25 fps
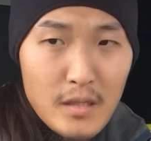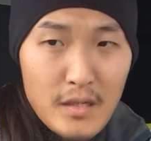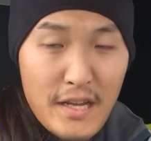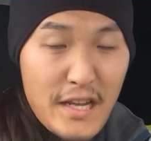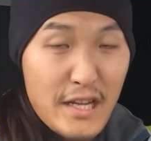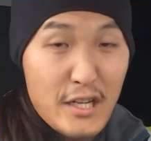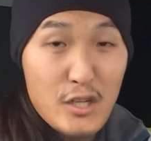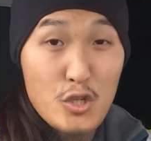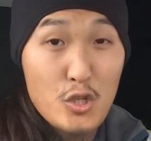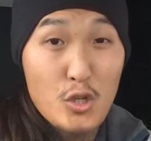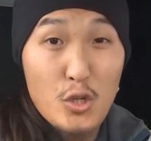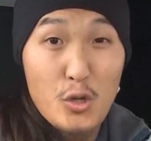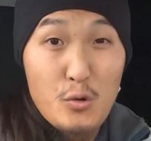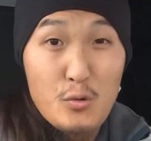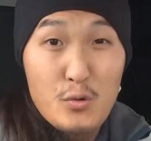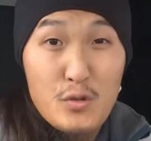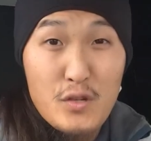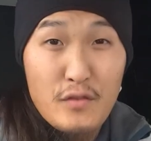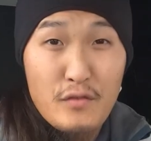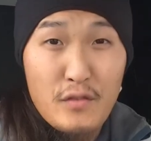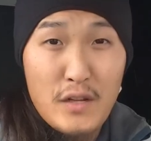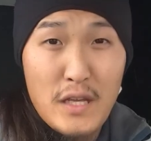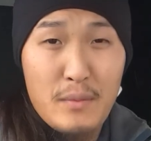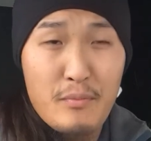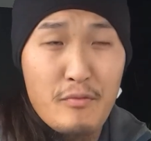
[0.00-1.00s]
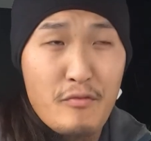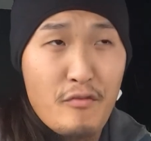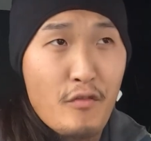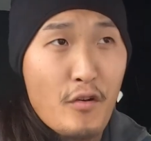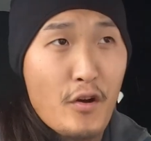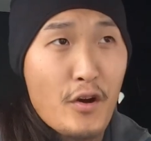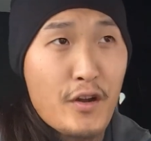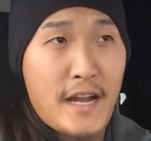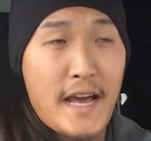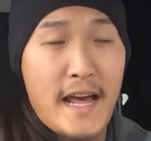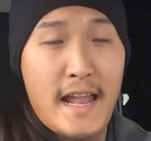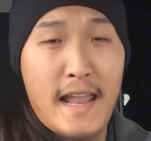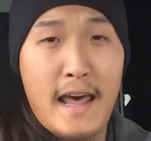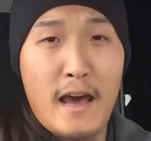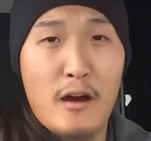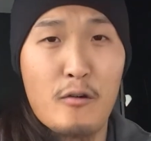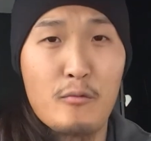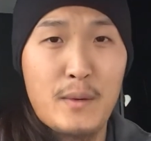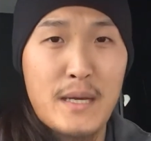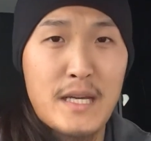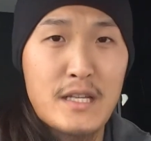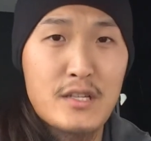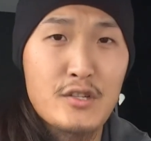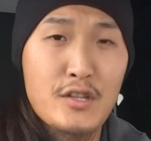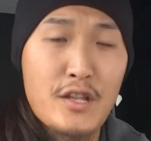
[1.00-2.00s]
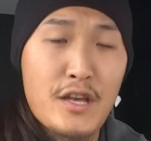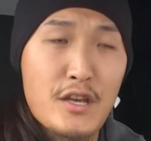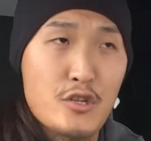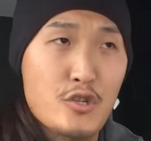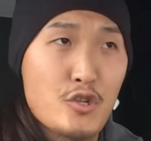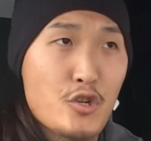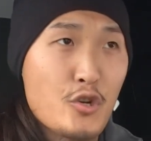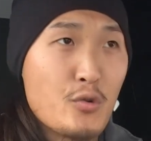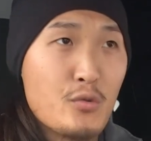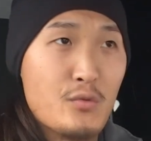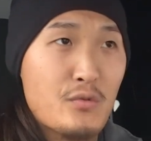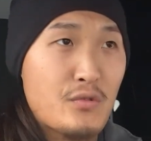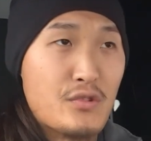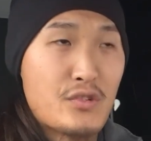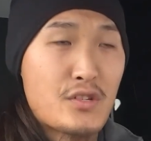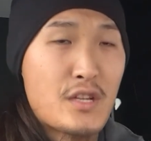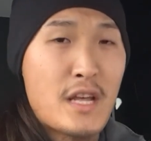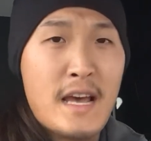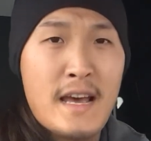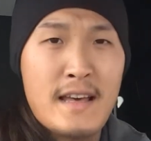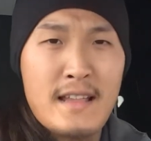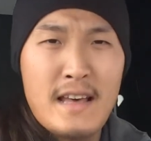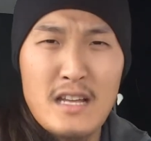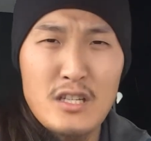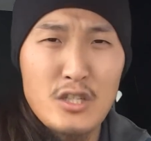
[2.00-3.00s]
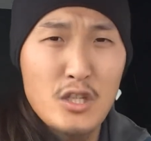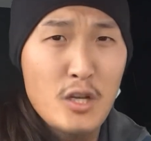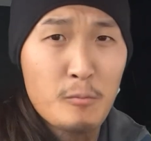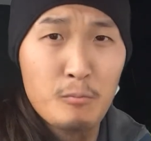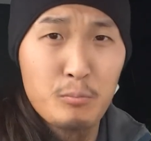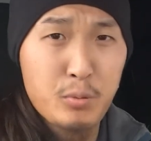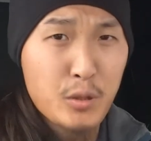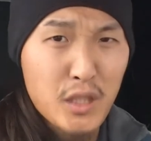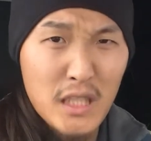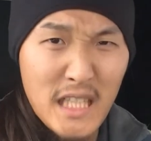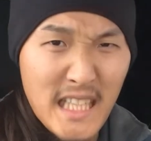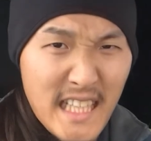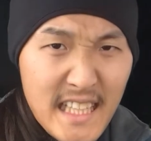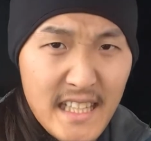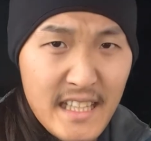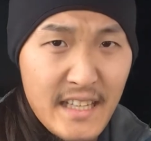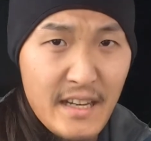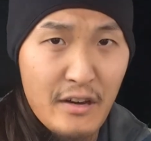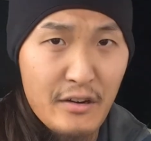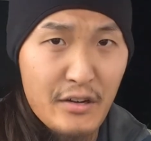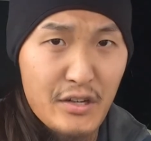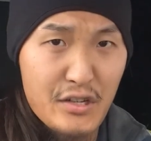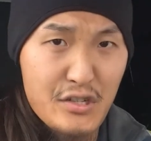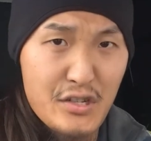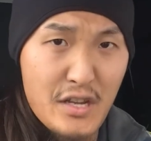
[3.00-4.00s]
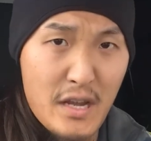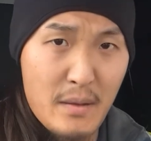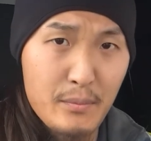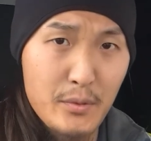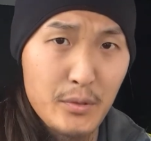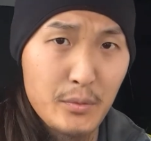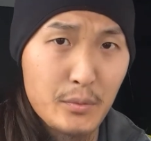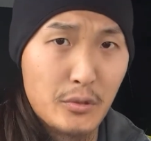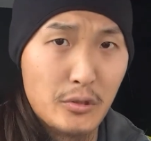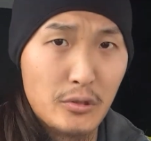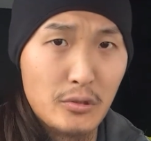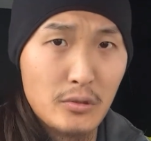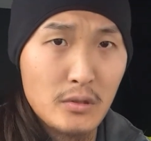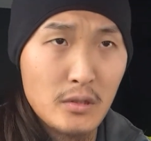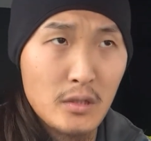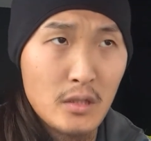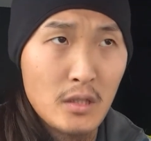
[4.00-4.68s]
exclusively provide halal meat to their students. That's completely unacceptable.